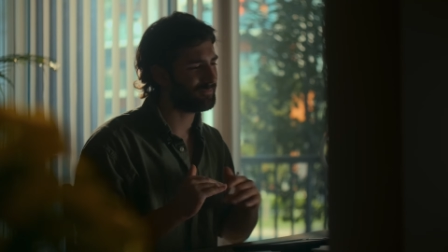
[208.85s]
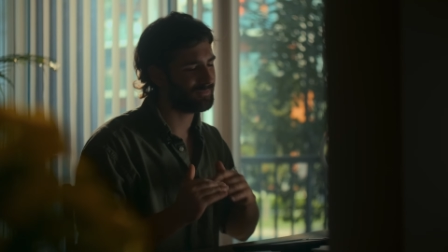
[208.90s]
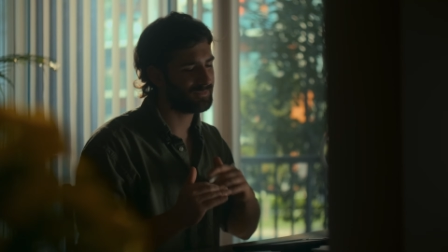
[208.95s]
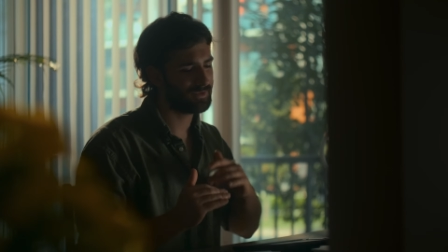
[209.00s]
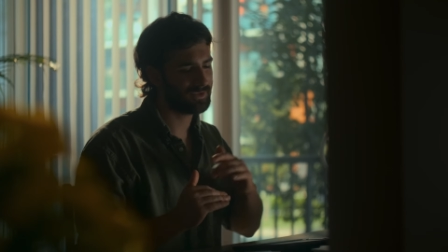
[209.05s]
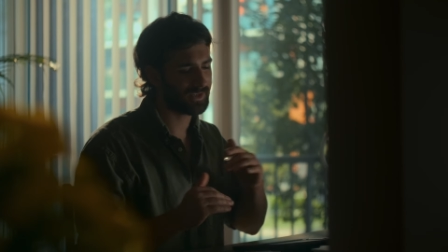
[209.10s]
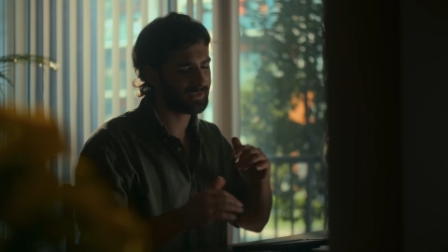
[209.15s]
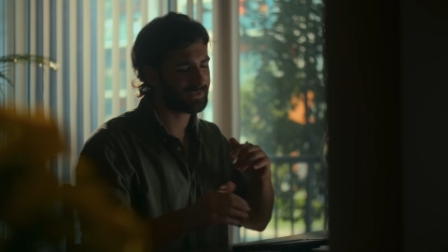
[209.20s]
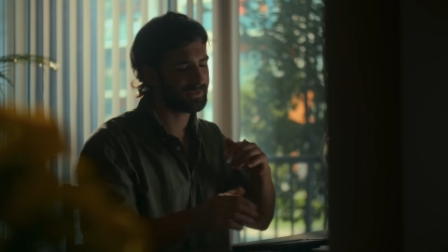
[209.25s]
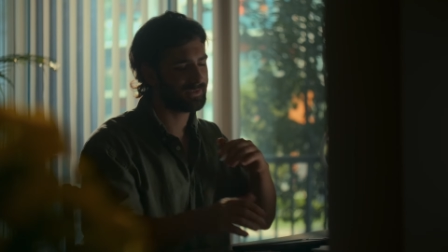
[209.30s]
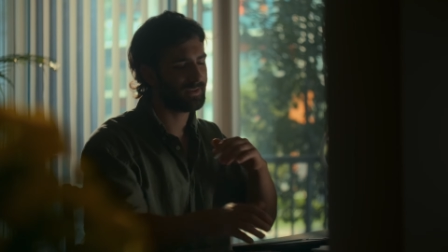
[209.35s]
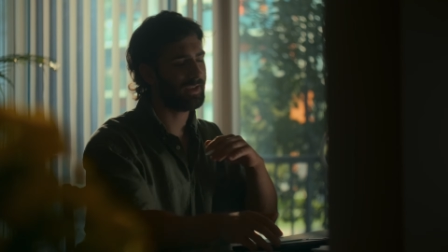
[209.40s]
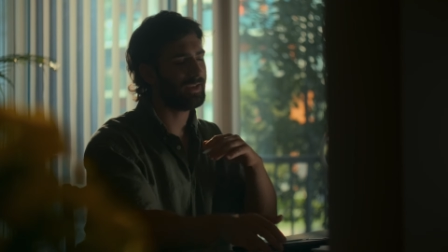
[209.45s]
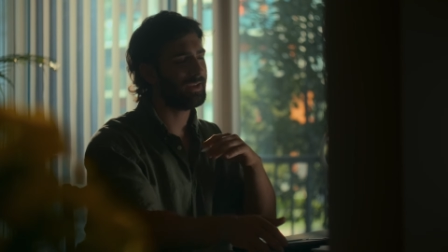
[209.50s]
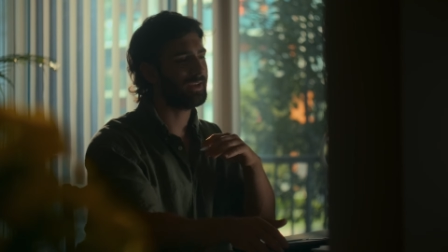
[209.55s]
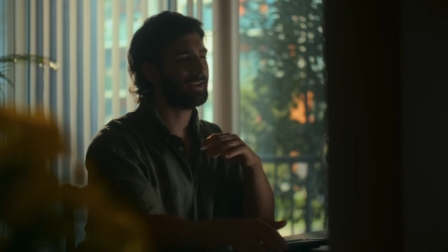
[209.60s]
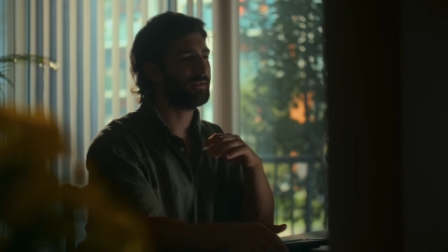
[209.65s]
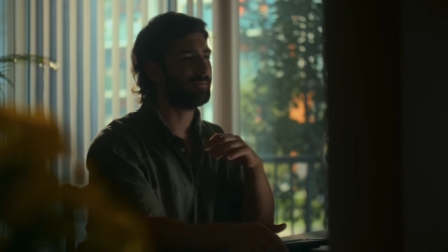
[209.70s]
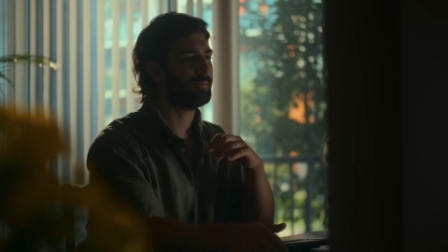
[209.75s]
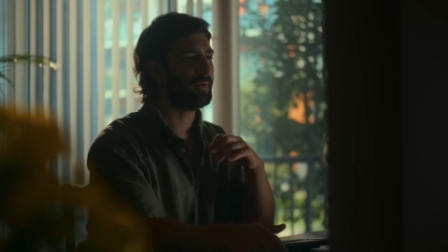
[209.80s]
just
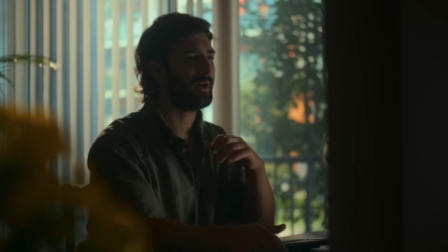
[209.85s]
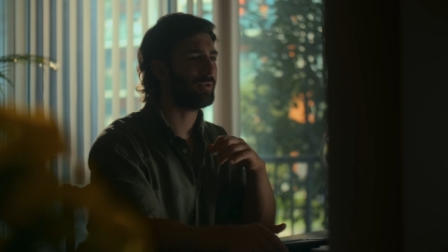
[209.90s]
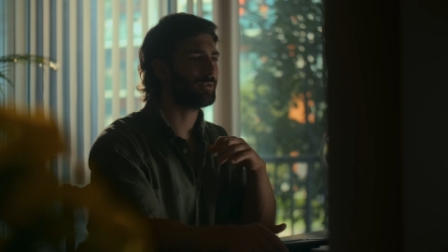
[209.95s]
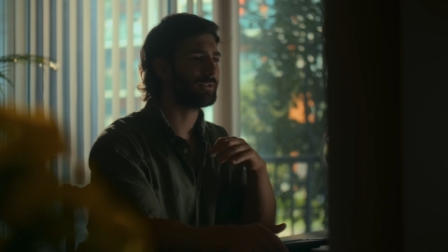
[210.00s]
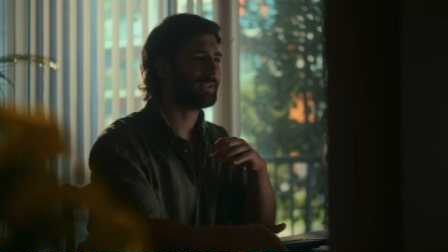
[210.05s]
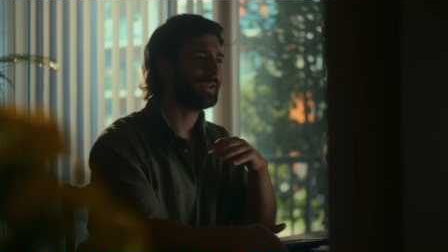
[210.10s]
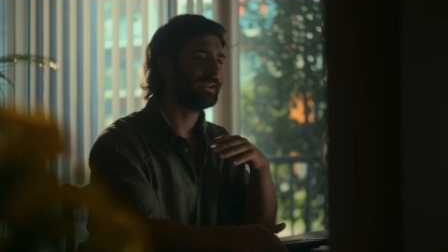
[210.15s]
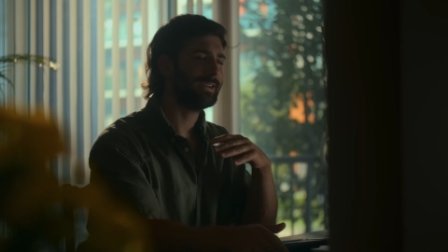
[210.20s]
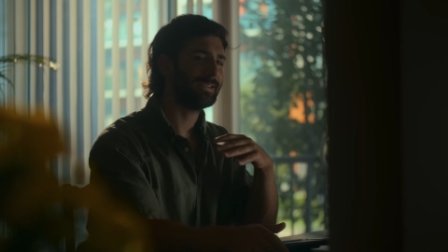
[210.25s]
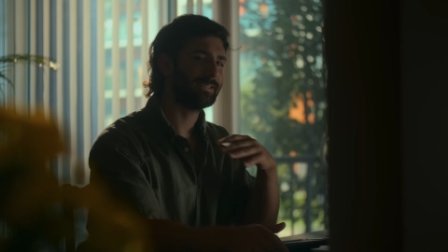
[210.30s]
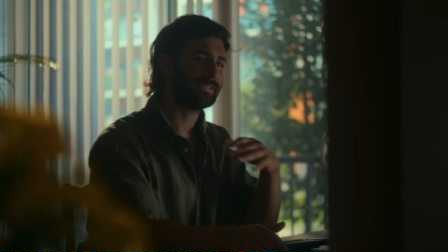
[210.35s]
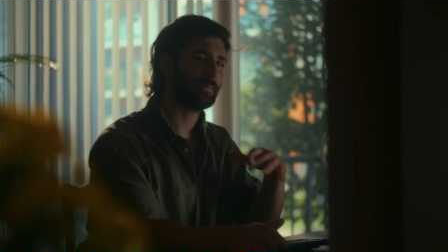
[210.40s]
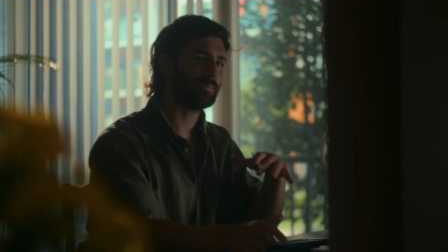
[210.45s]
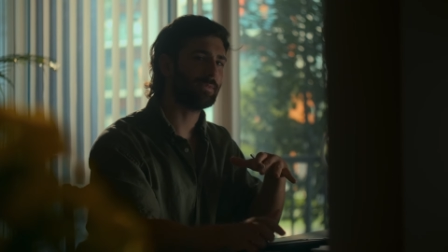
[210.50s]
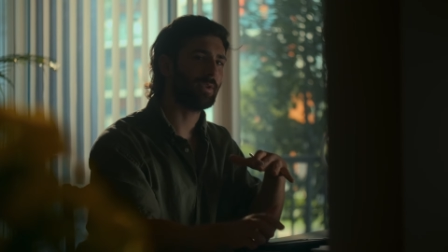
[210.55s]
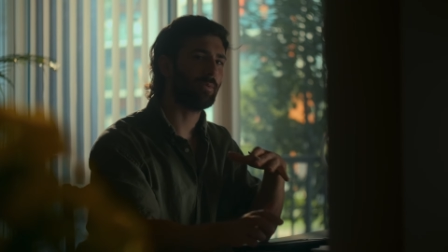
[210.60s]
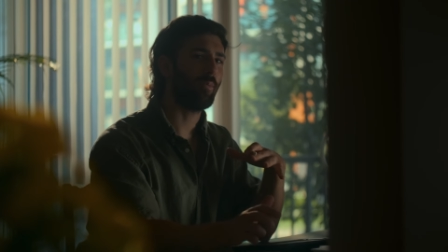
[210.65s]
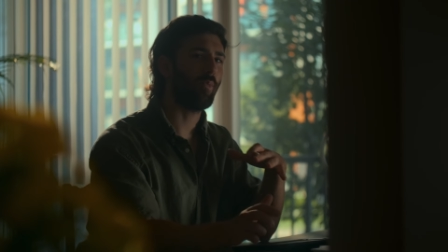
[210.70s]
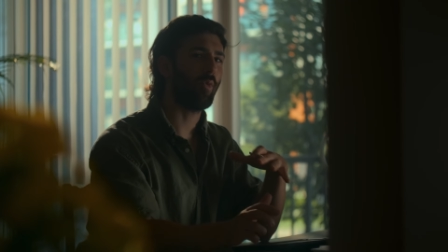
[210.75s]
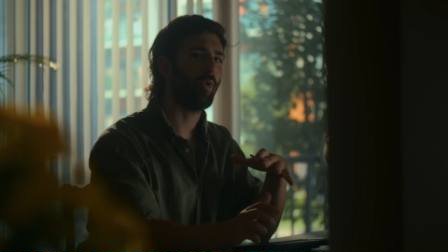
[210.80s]
thinking about
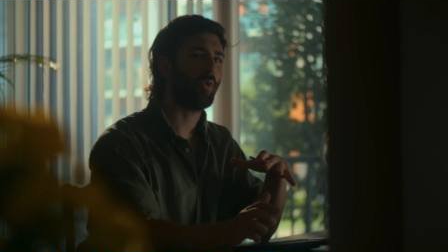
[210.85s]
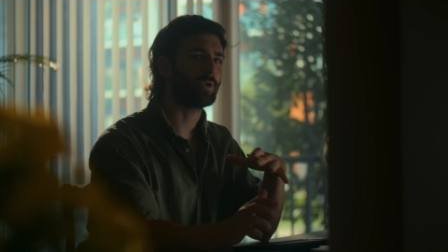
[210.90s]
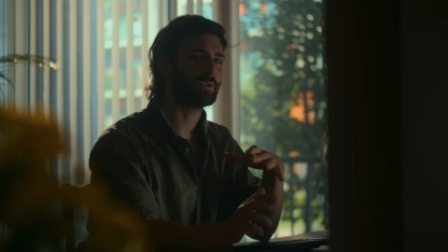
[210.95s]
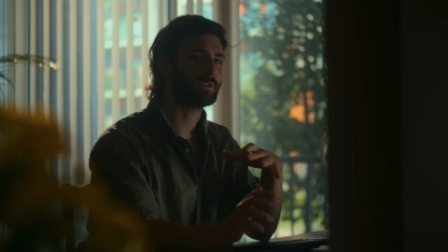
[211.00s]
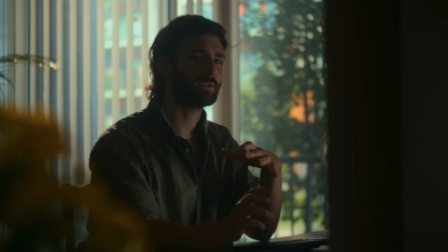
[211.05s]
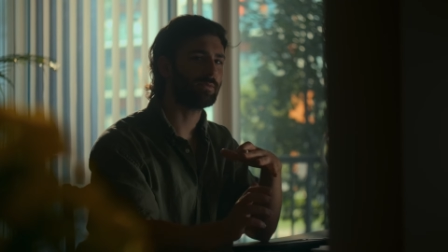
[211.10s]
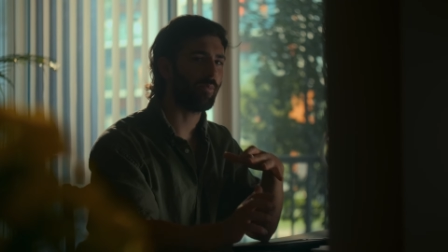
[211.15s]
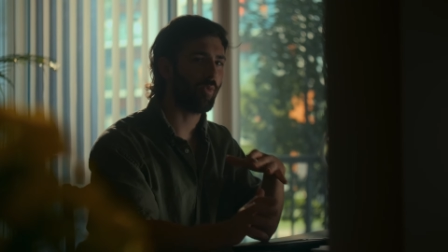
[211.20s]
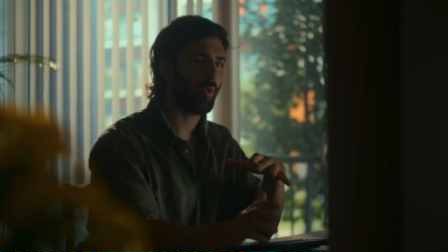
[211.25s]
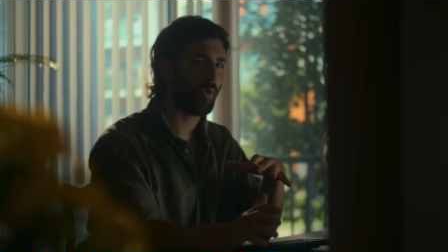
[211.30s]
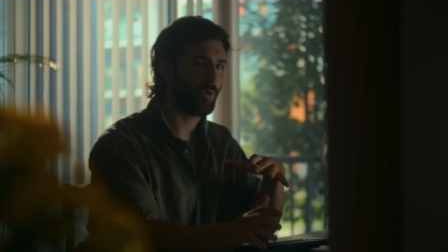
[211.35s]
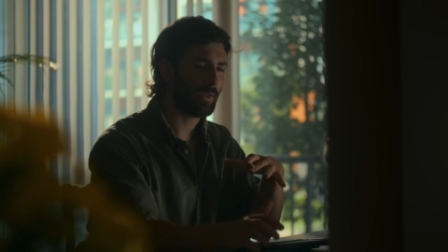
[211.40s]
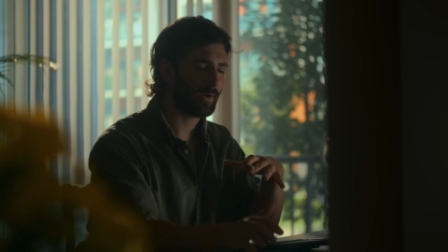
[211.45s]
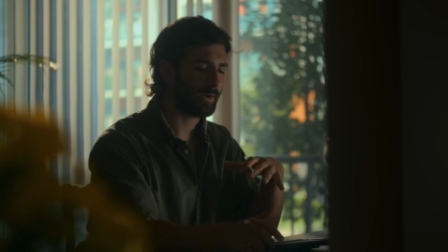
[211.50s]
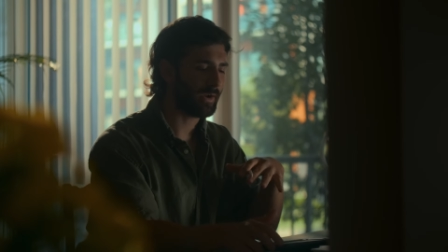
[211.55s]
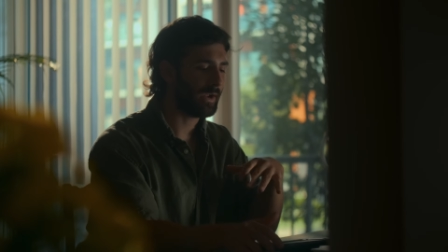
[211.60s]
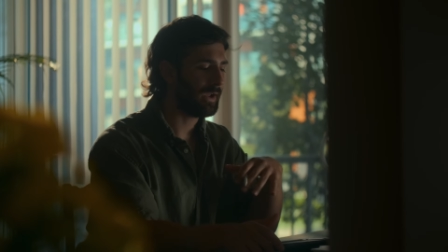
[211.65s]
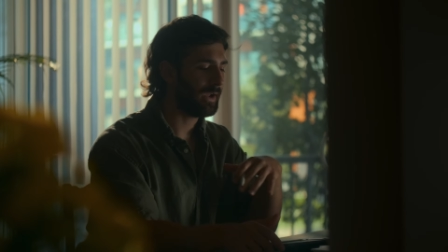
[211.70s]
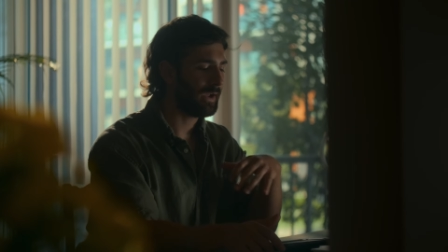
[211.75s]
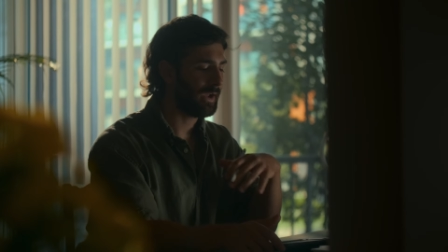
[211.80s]
something more
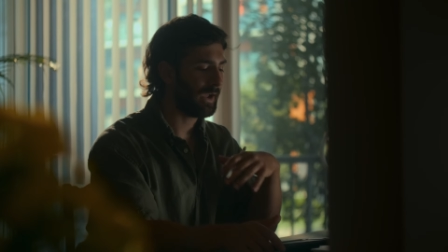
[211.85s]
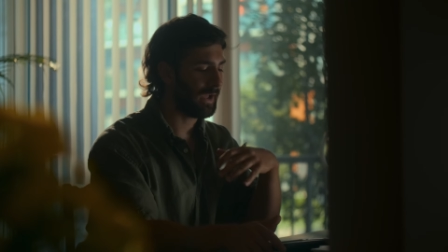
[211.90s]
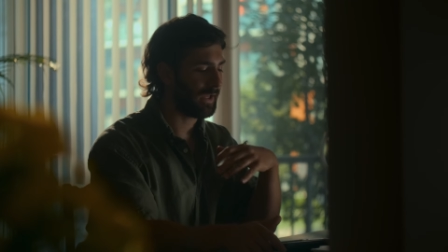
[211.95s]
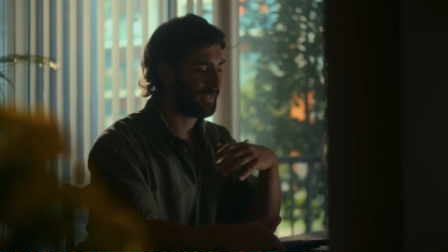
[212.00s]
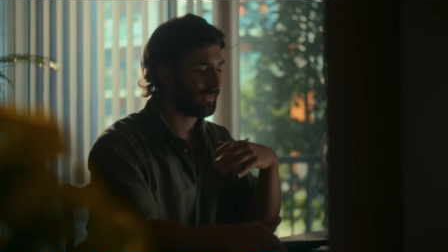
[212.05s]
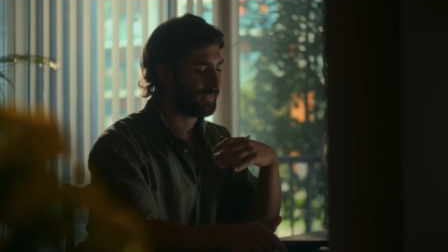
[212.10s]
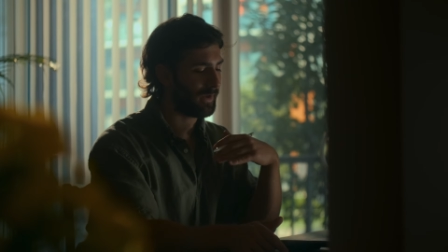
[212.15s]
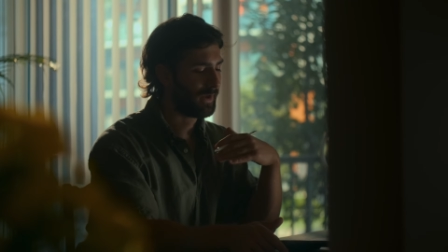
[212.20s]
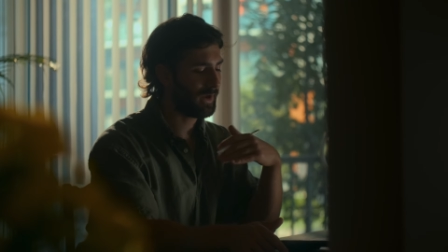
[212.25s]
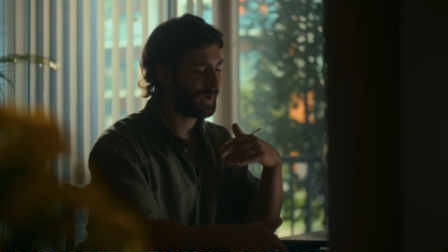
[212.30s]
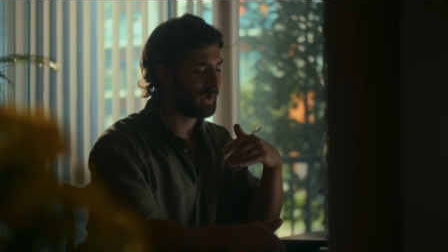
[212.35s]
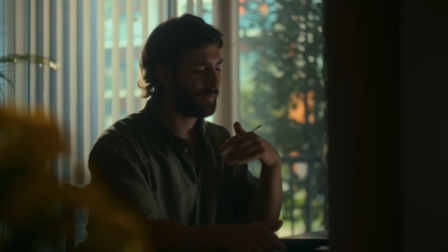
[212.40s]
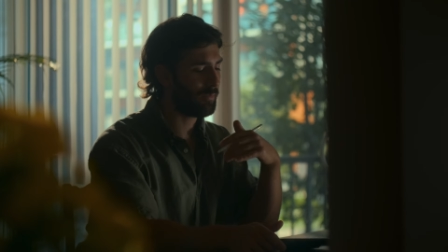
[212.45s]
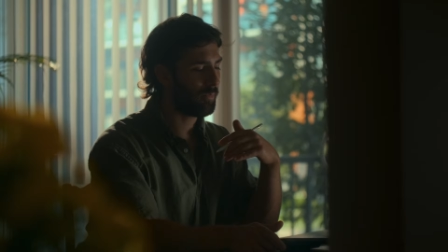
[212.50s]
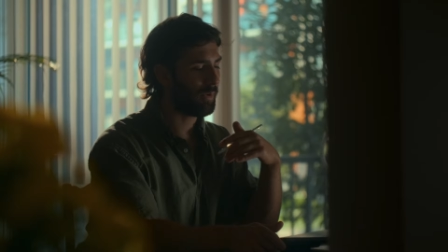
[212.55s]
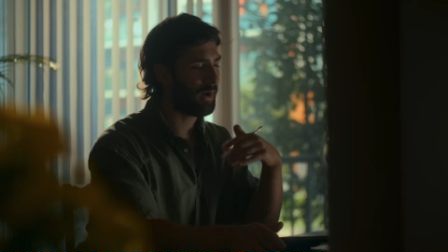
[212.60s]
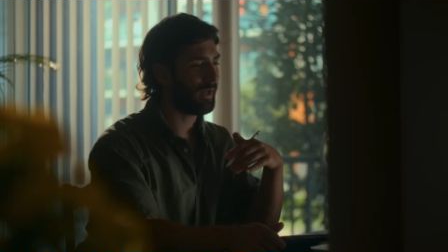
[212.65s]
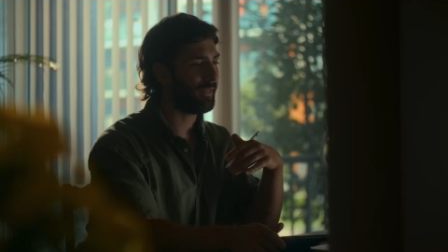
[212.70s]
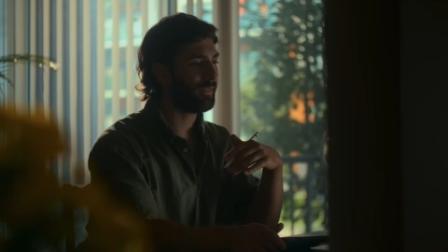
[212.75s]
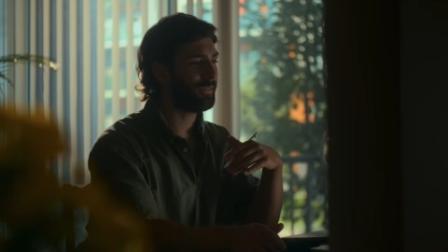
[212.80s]
smaller. And I
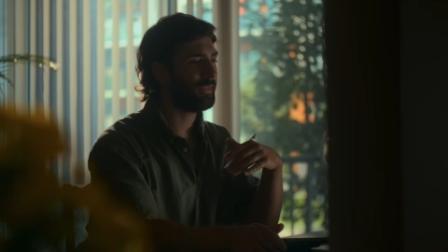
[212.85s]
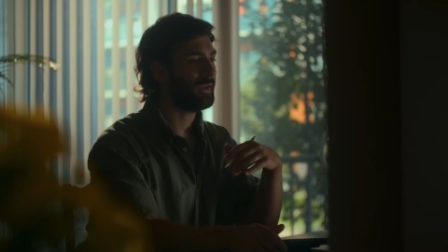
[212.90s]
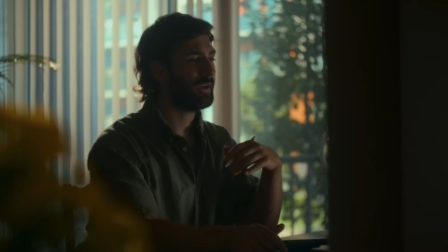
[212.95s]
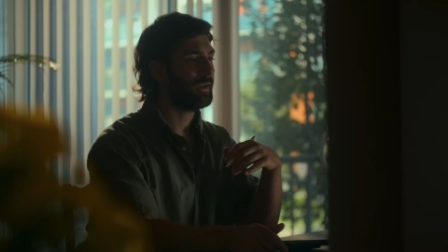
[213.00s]
bought